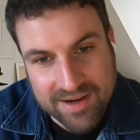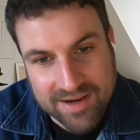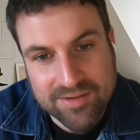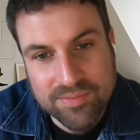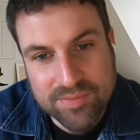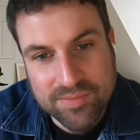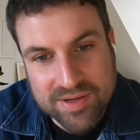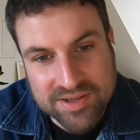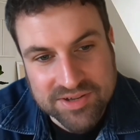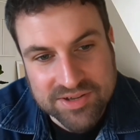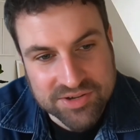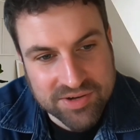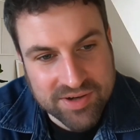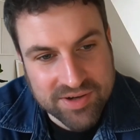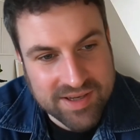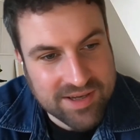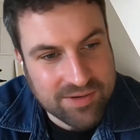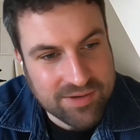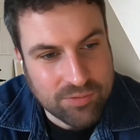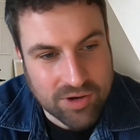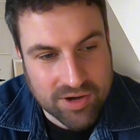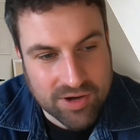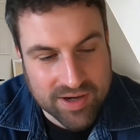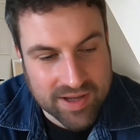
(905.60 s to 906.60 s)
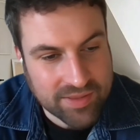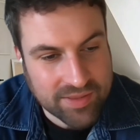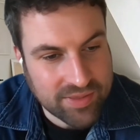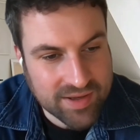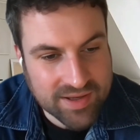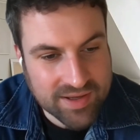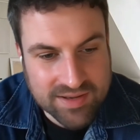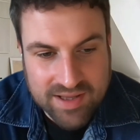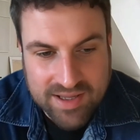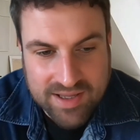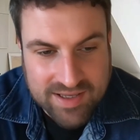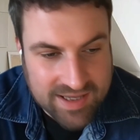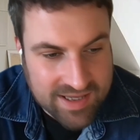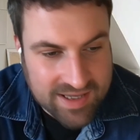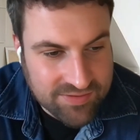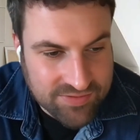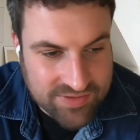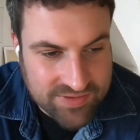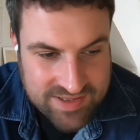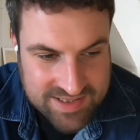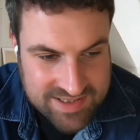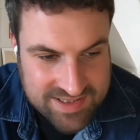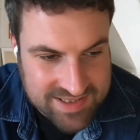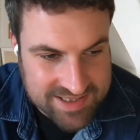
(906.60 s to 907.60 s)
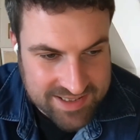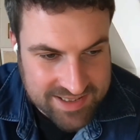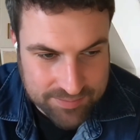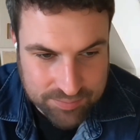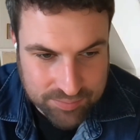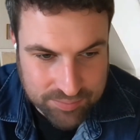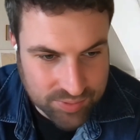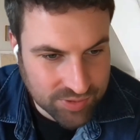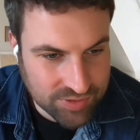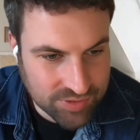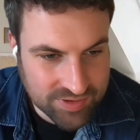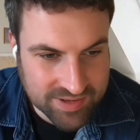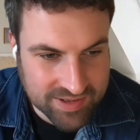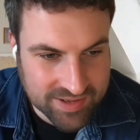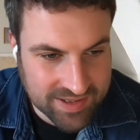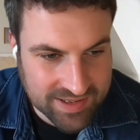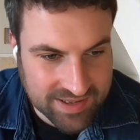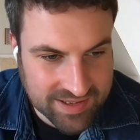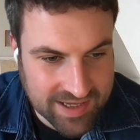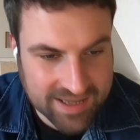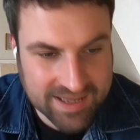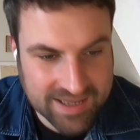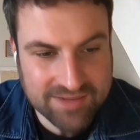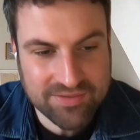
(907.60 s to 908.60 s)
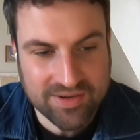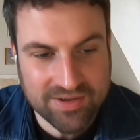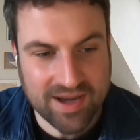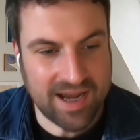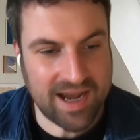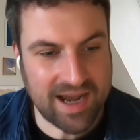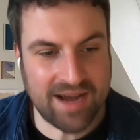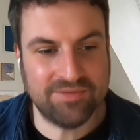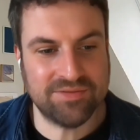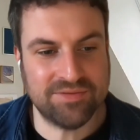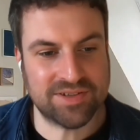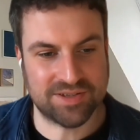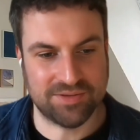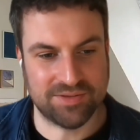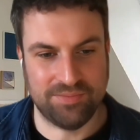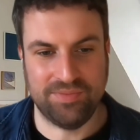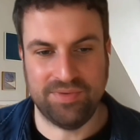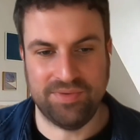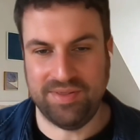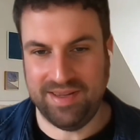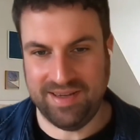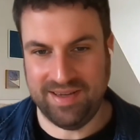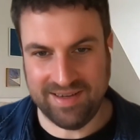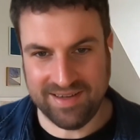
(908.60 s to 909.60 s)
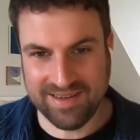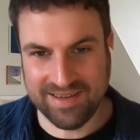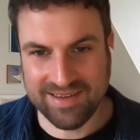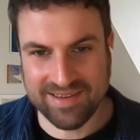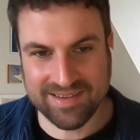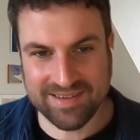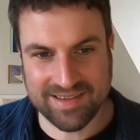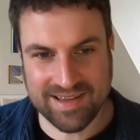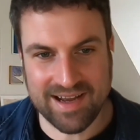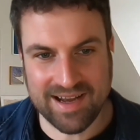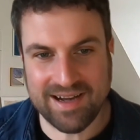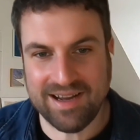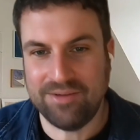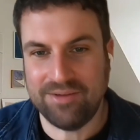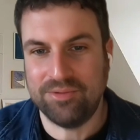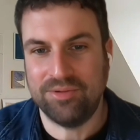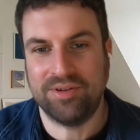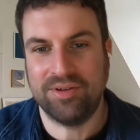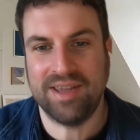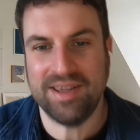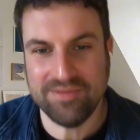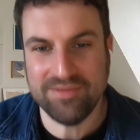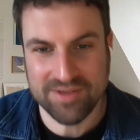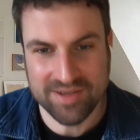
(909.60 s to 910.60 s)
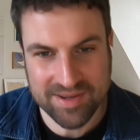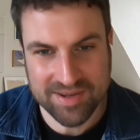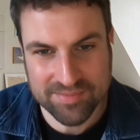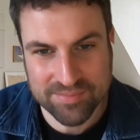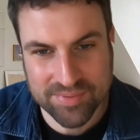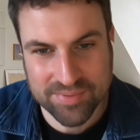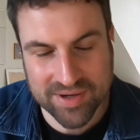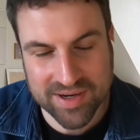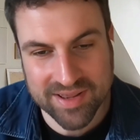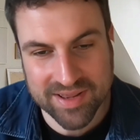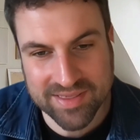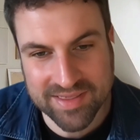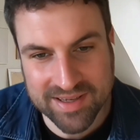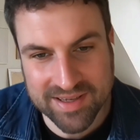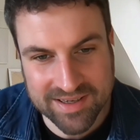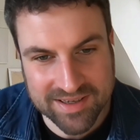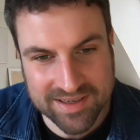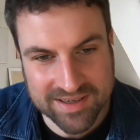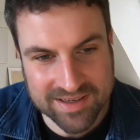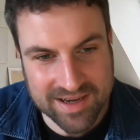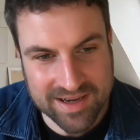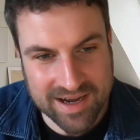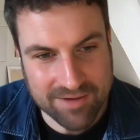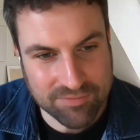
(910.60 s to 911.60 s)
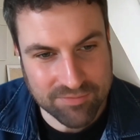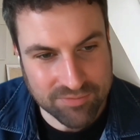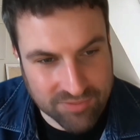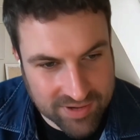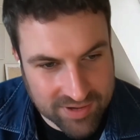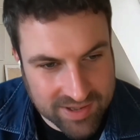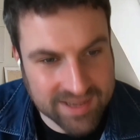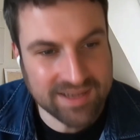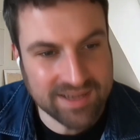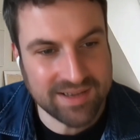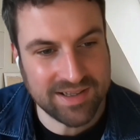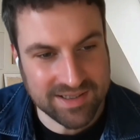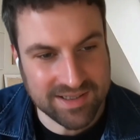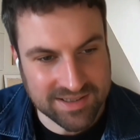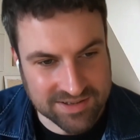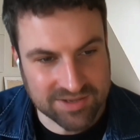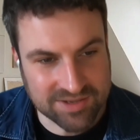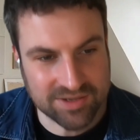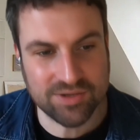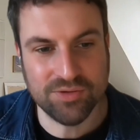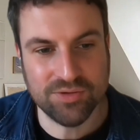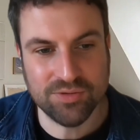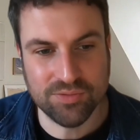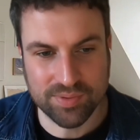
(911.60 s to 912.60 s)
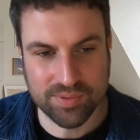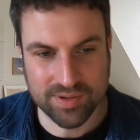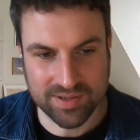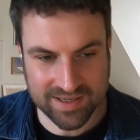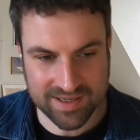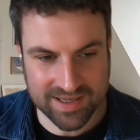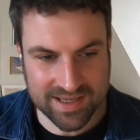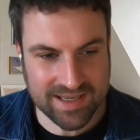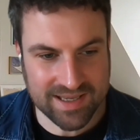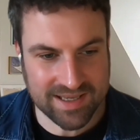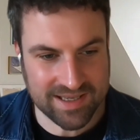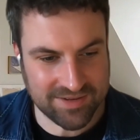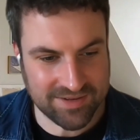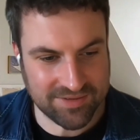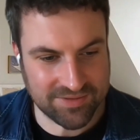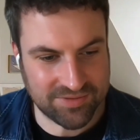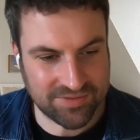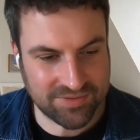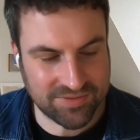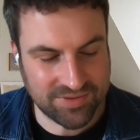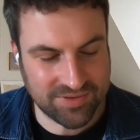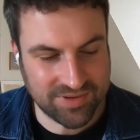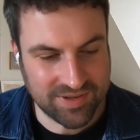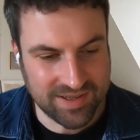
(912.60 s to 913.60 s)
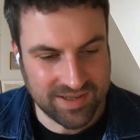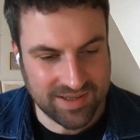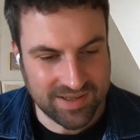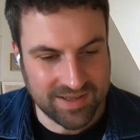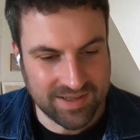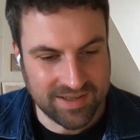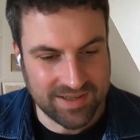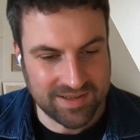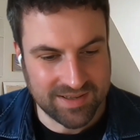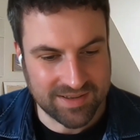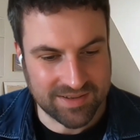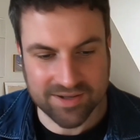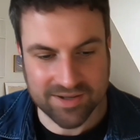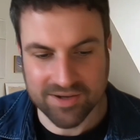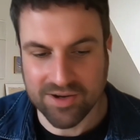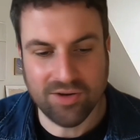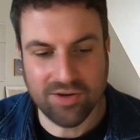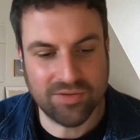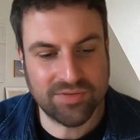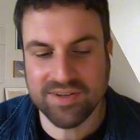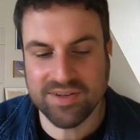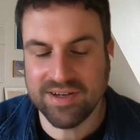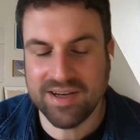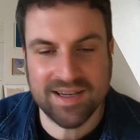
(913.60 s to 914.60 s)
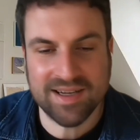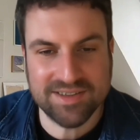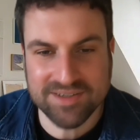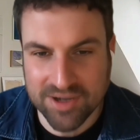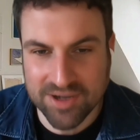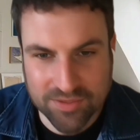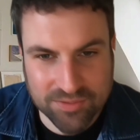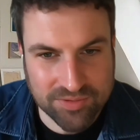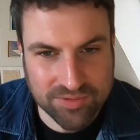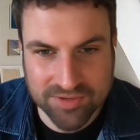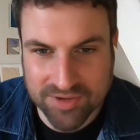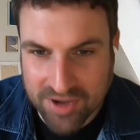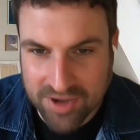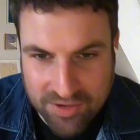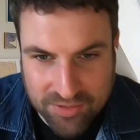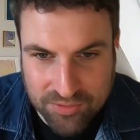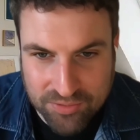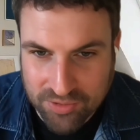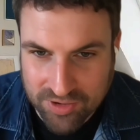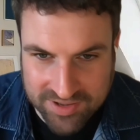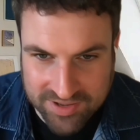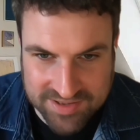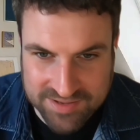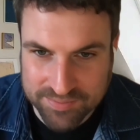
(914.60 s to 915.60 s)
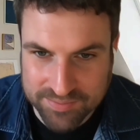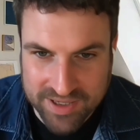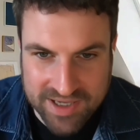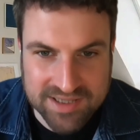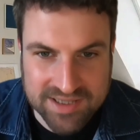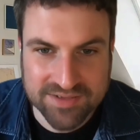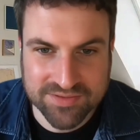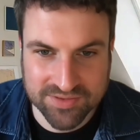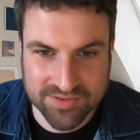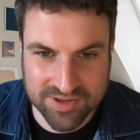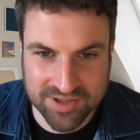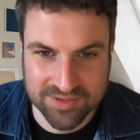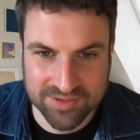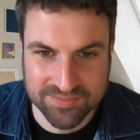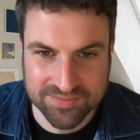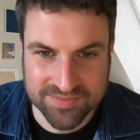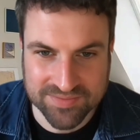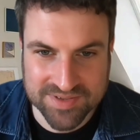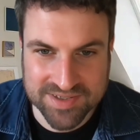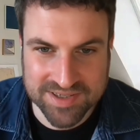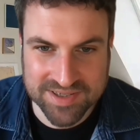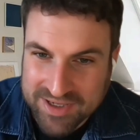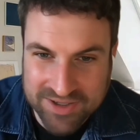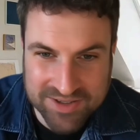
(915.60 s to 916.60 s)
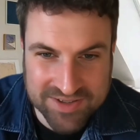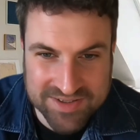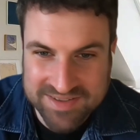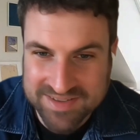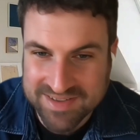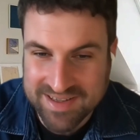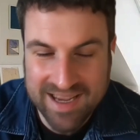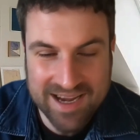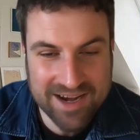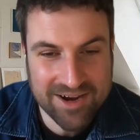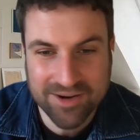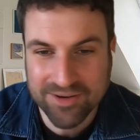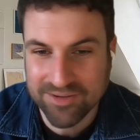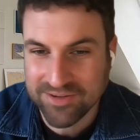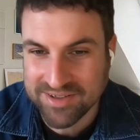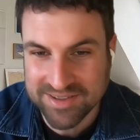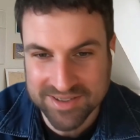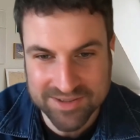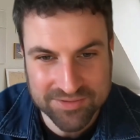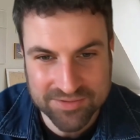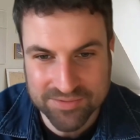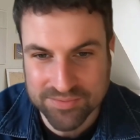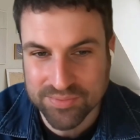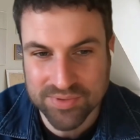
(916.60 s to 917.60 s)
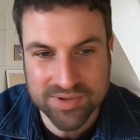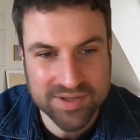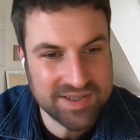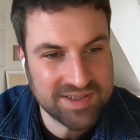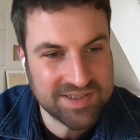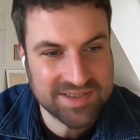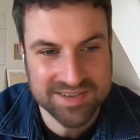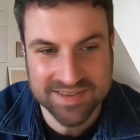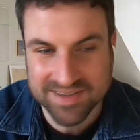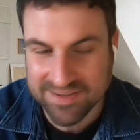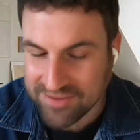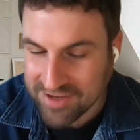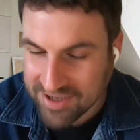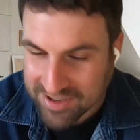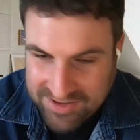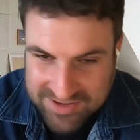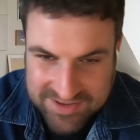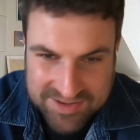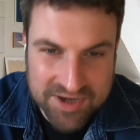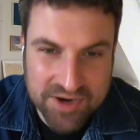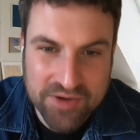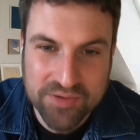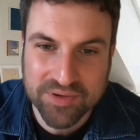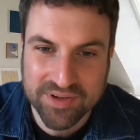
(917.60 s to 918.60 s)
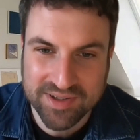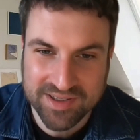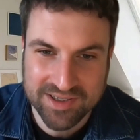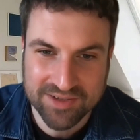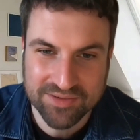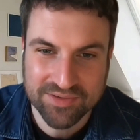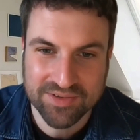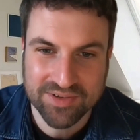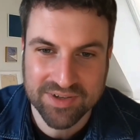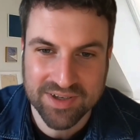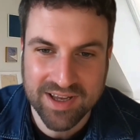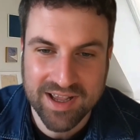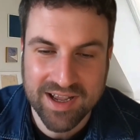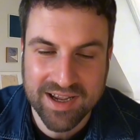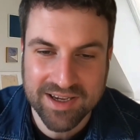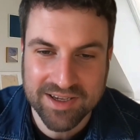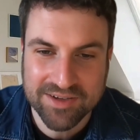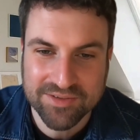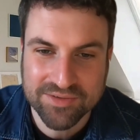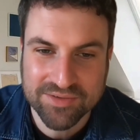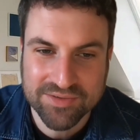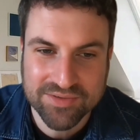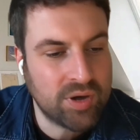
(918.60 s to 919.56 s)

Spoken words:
that can be a tricky one. I think, like, if it's simple, like if I have something, then I will give it. But I think I really do believe that often I don't know what is best for them, because they are a different person. They've had a totally different life.